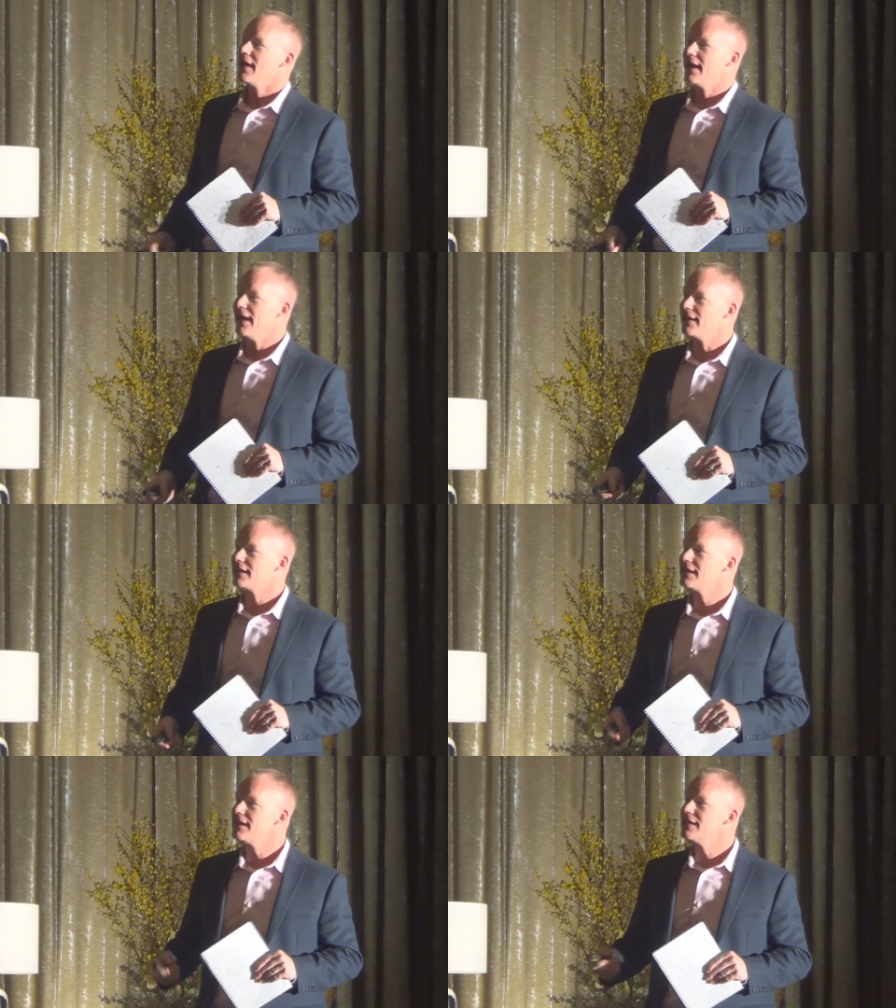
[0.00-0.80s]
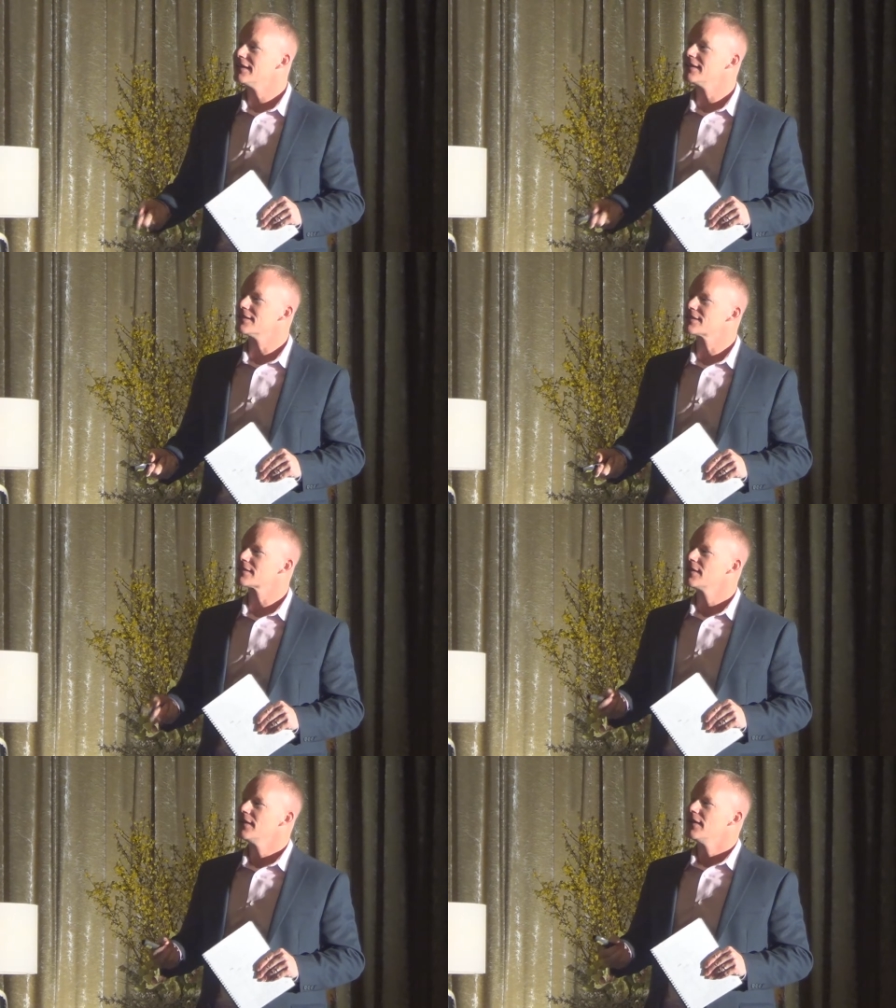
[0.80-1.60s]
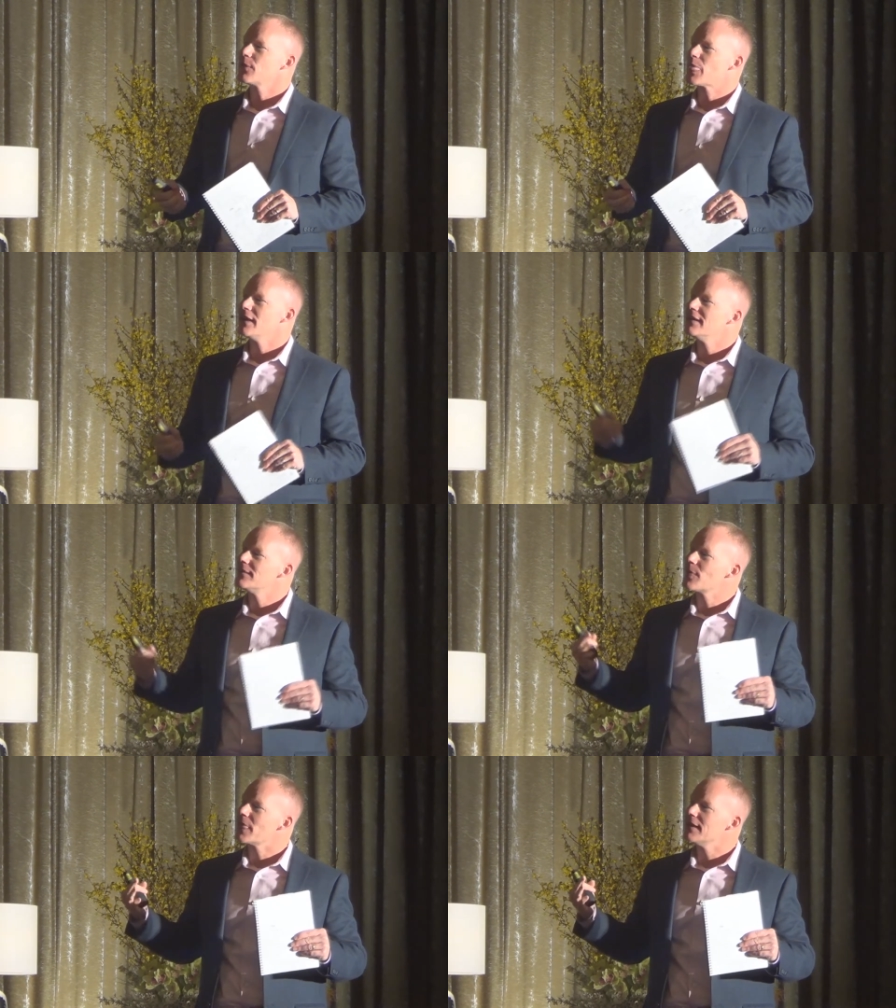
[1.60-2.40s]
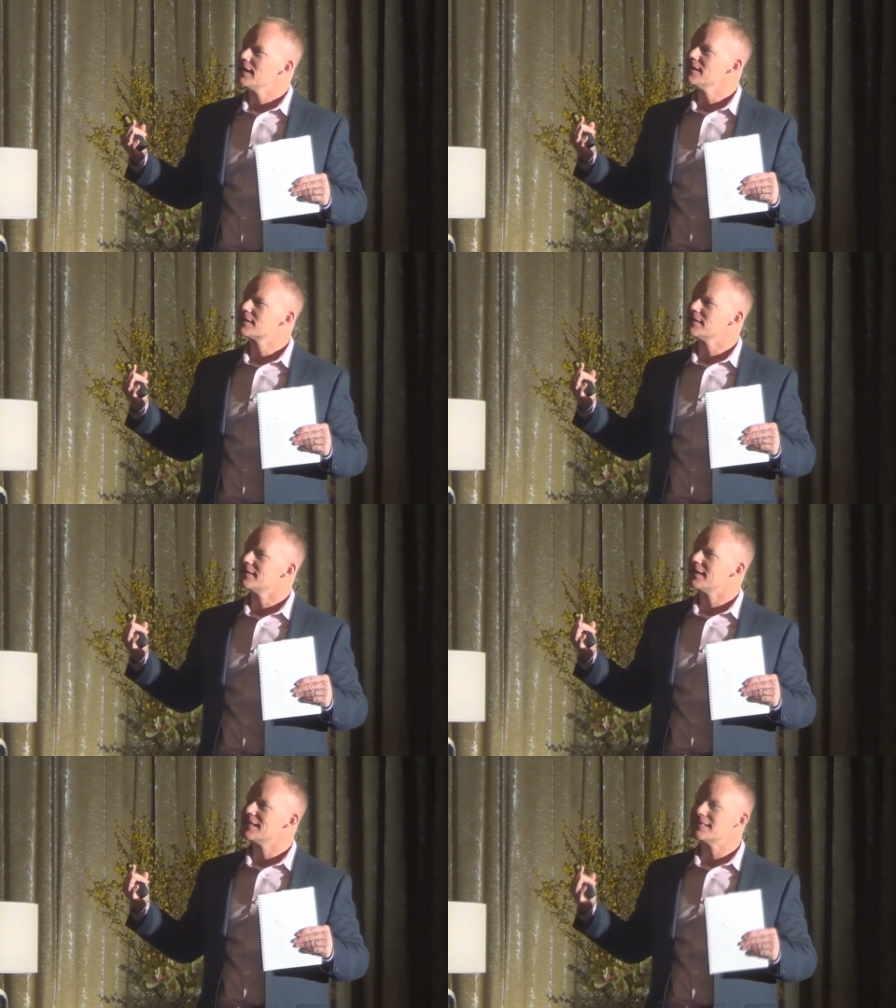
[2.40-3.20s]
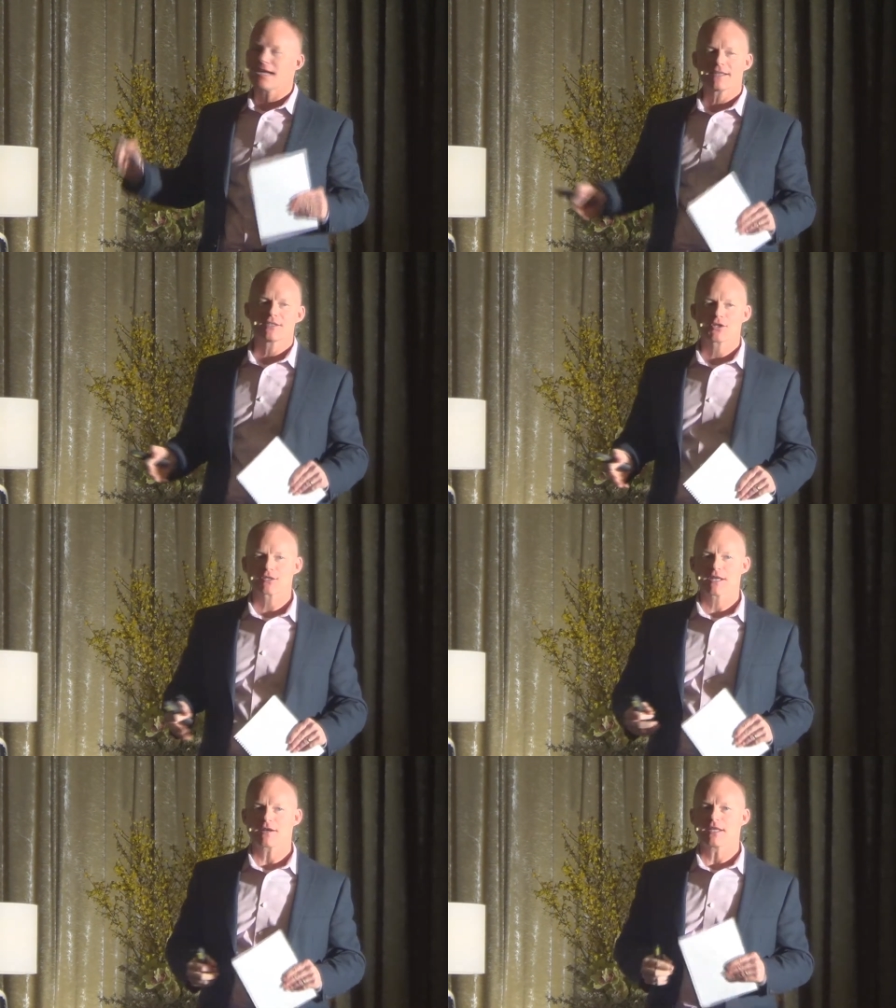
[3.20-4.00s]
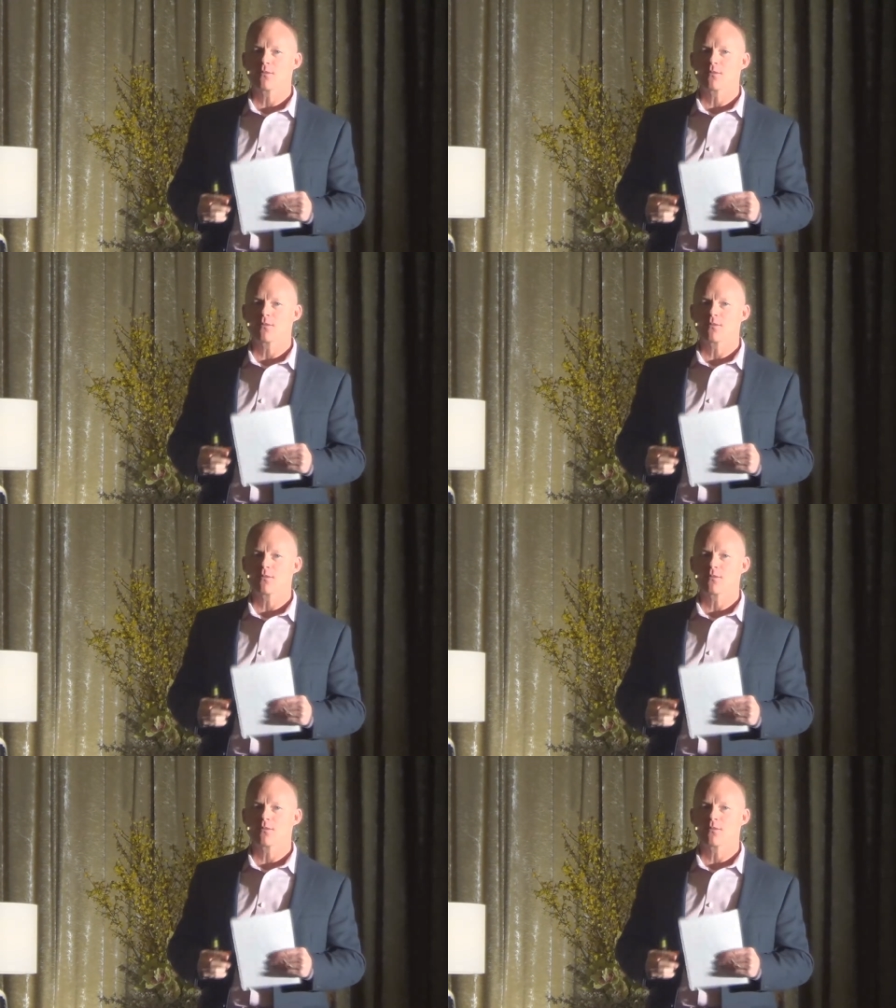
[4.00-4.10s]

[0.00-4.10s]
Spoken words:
And he's not an interior designer.